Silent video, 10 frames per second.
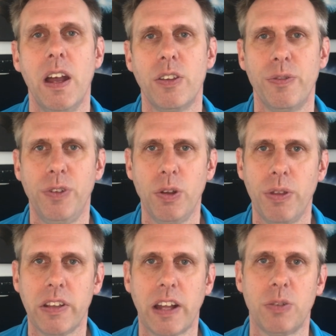So a few
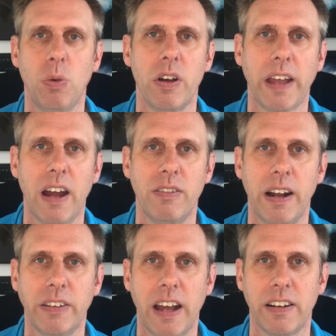things I had to work out
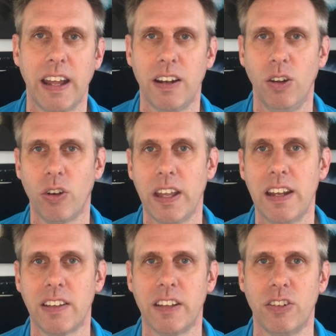around how to getting login,
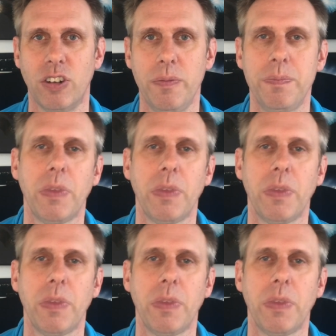etc.